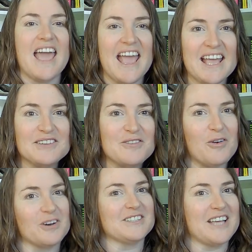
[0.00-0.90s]
And of
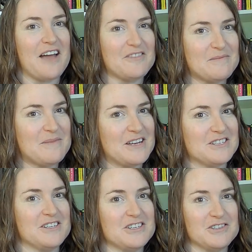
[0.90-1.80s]
course, I have to
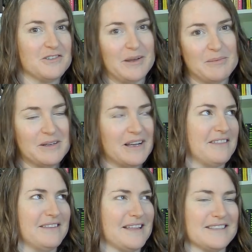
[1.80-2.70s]
mention Jurib, I
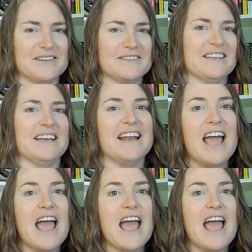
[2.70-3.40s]
think that's how you say it,